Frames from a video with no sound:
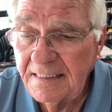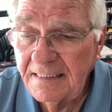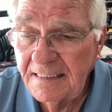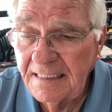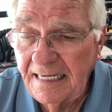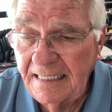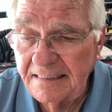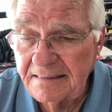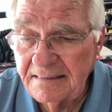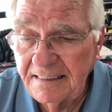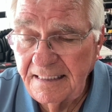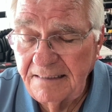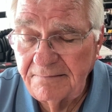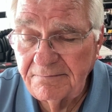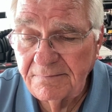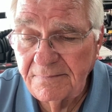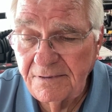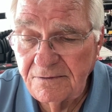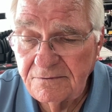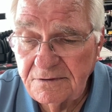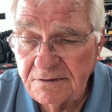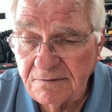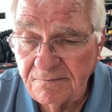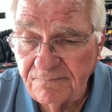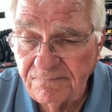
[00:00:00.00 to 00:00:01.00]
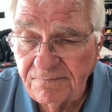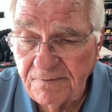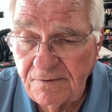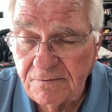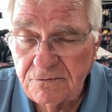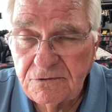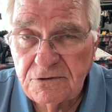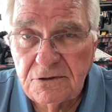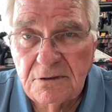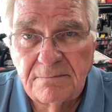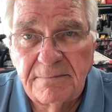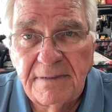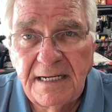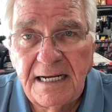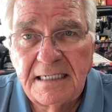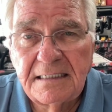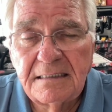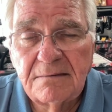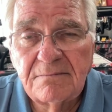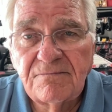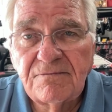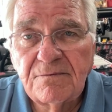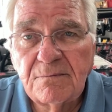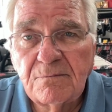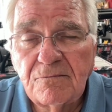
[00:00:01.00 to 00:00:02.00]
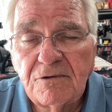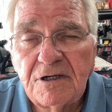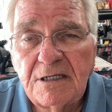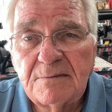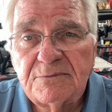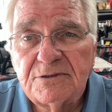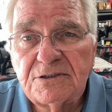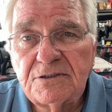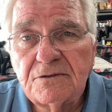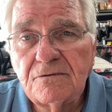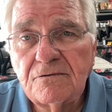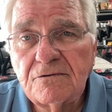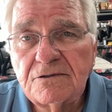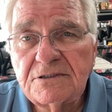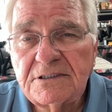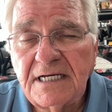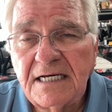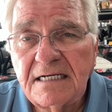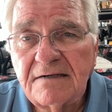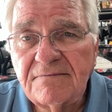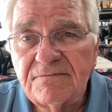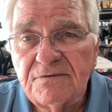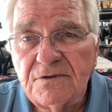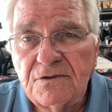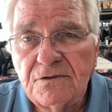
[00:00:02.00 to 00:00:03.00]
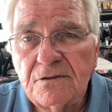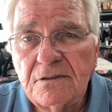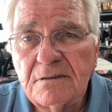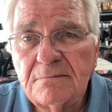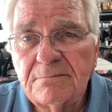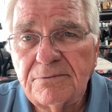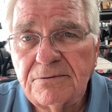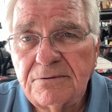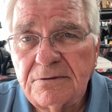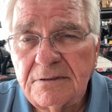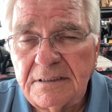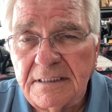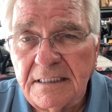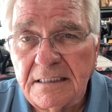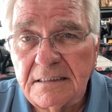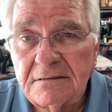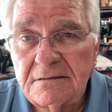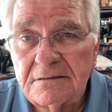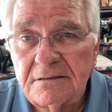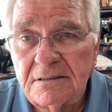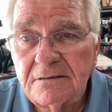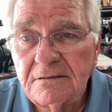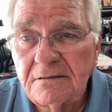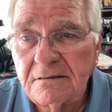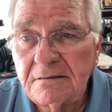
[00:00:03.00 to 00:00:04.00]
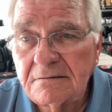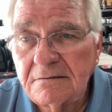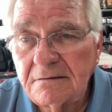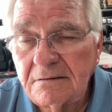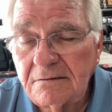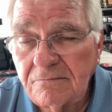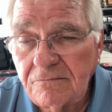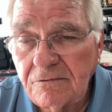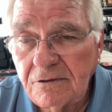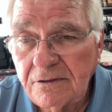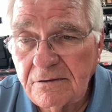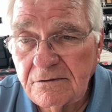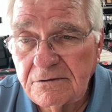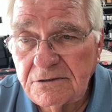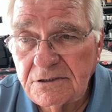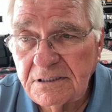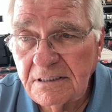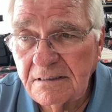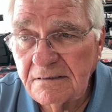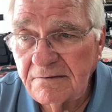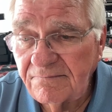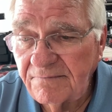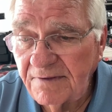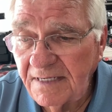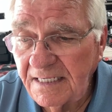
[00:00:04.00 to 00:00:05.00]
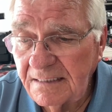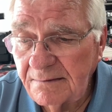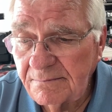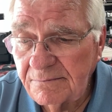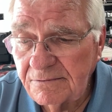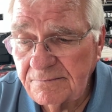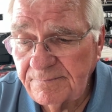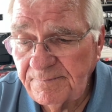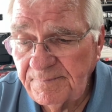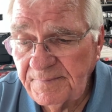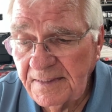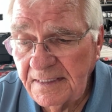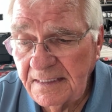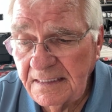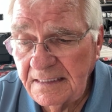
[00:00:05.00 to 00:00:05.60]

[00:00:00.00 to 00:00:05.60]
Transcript: I think most folks are buying them from web stores out of Europe where they're still available.